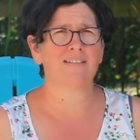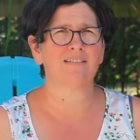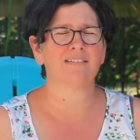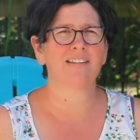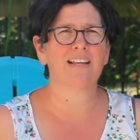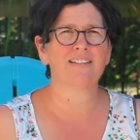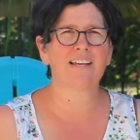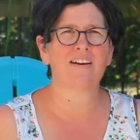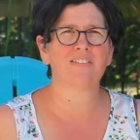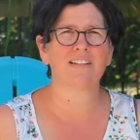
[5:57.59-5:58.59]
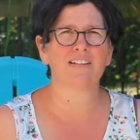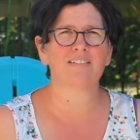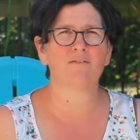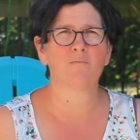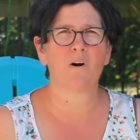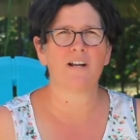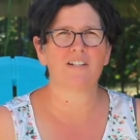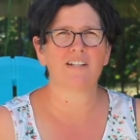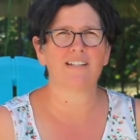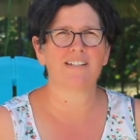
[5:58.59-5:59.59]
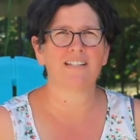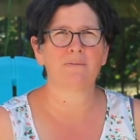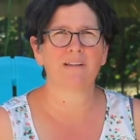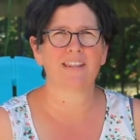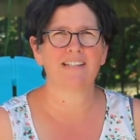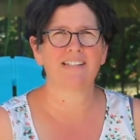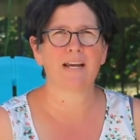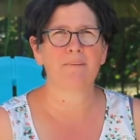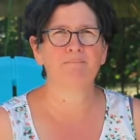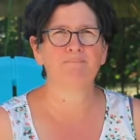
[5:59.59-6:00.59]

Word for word: So let's have a watch and see what they say.